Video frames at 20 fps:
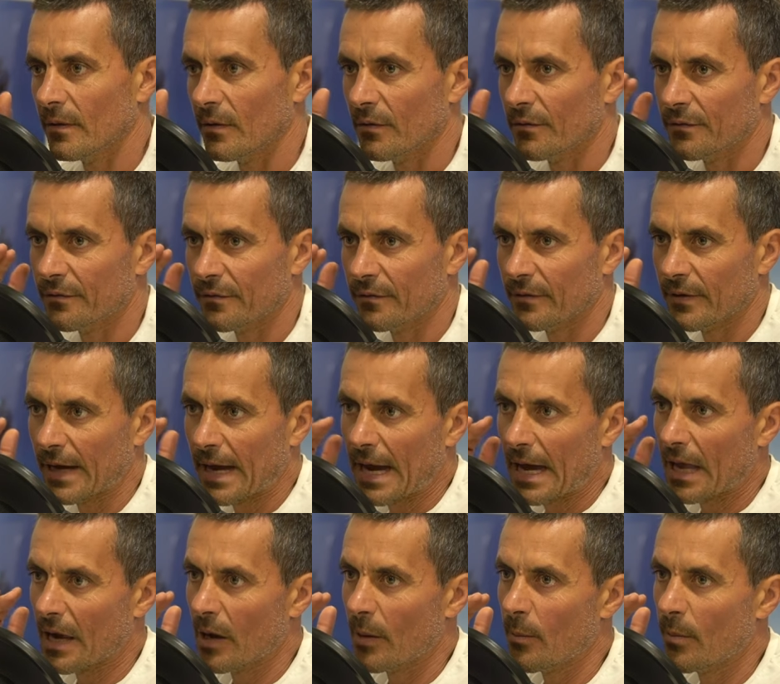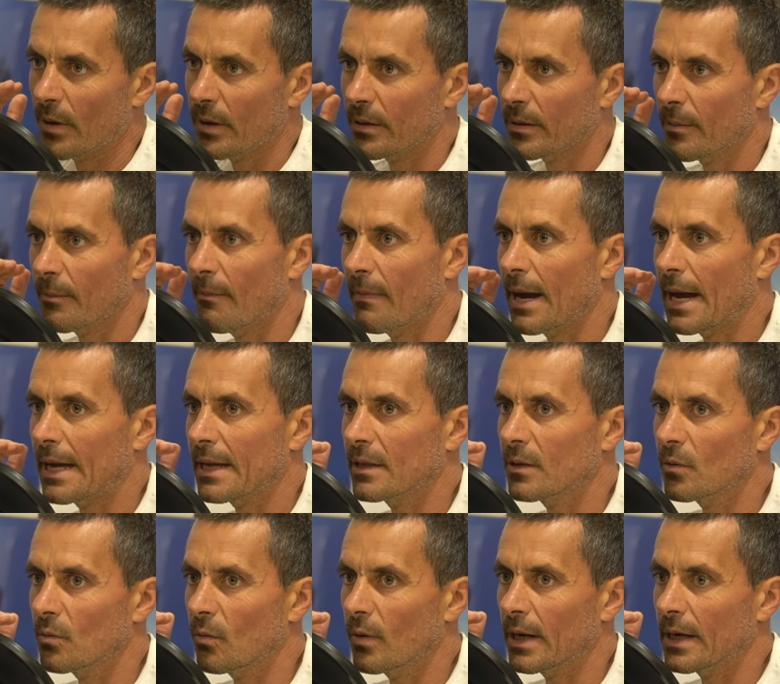of calm
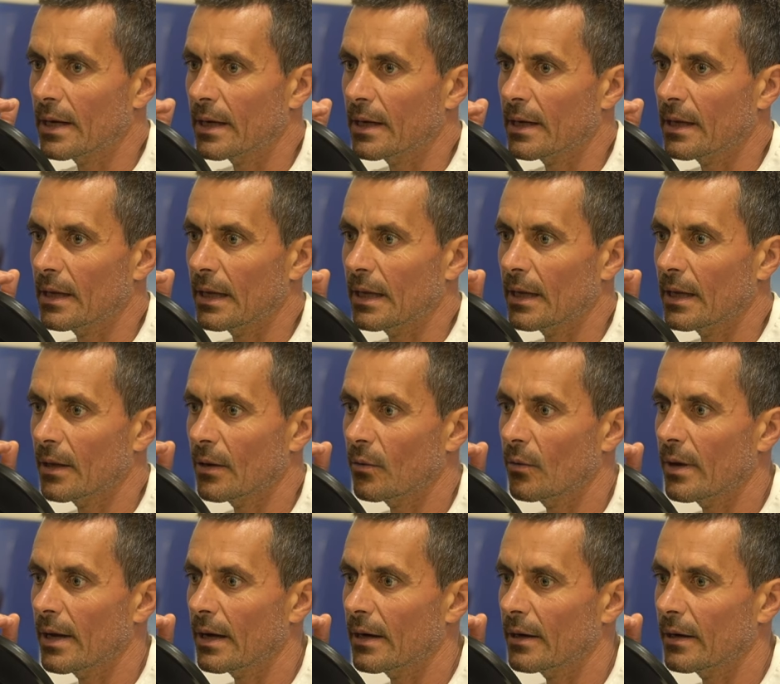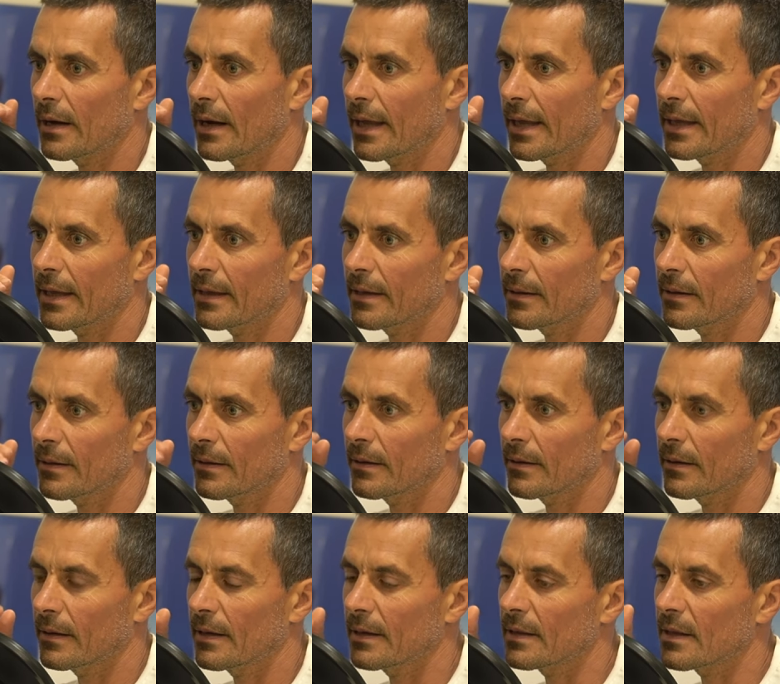mind when uh, we are like
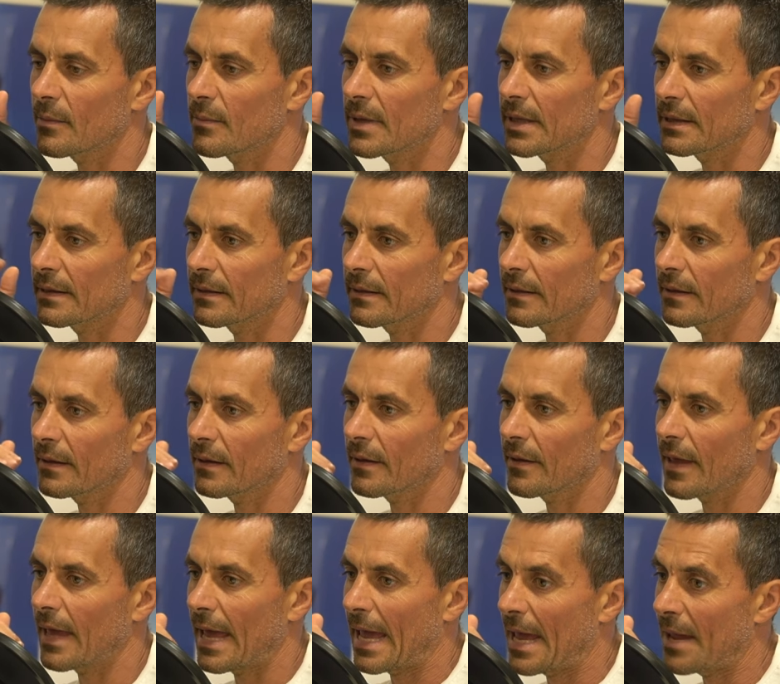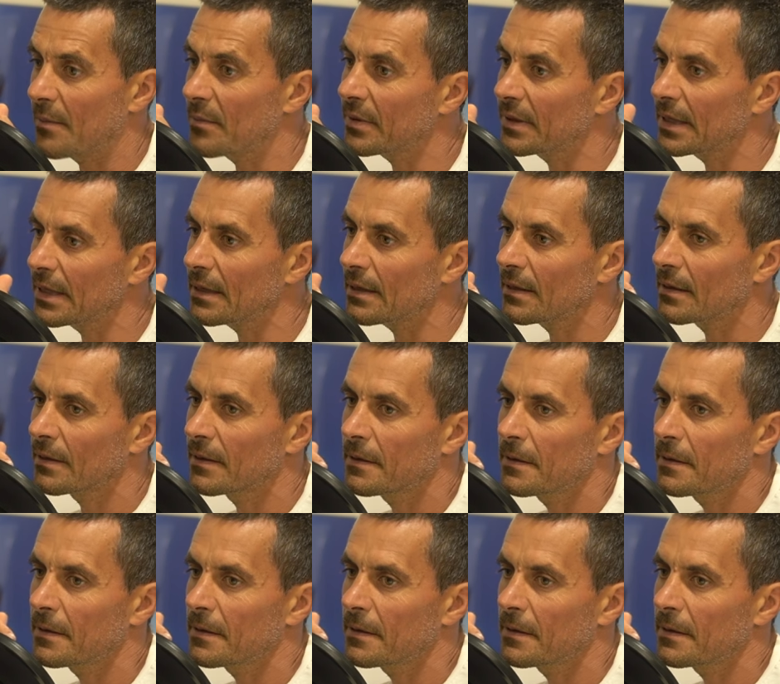uh, a little bit uh, empty